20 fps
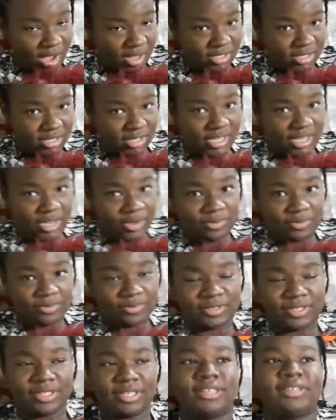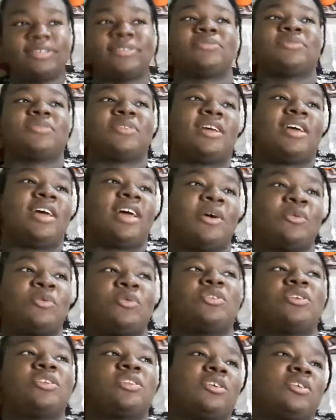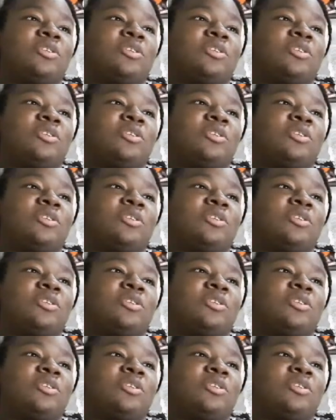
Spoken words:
to me and we'll leave. I will couldn't go